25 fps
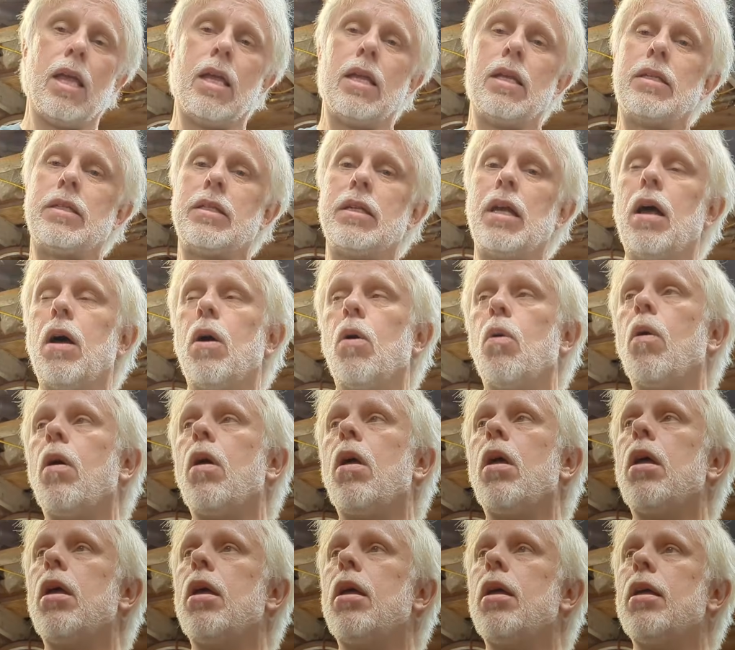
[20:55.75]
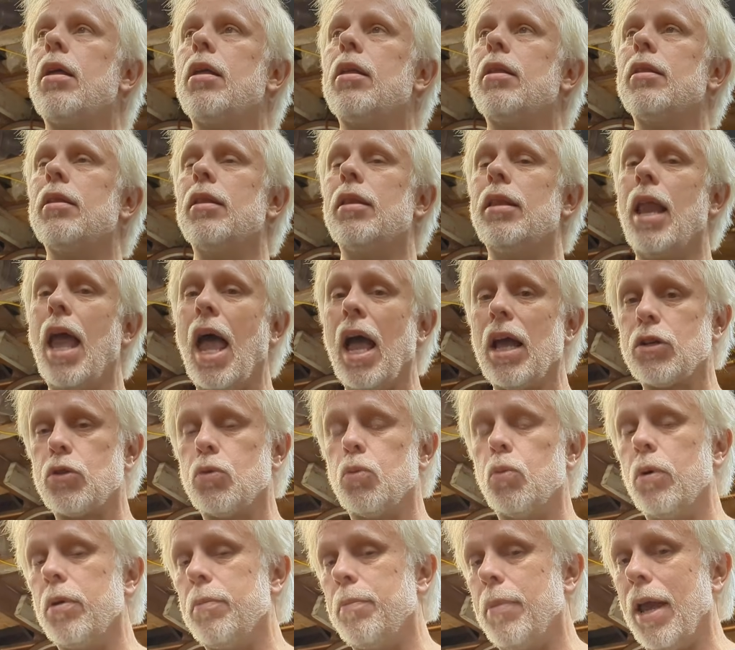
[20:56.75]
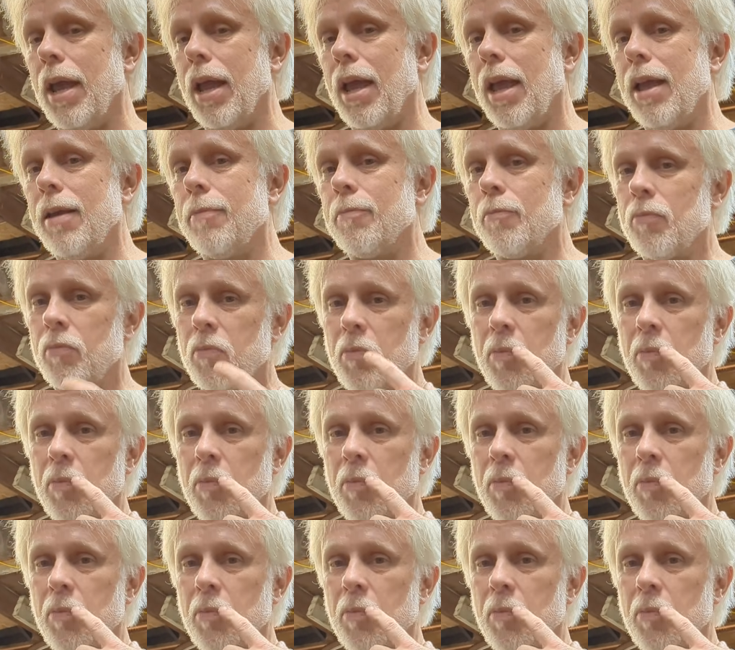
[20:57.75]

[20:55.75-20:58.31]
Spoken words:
So next would be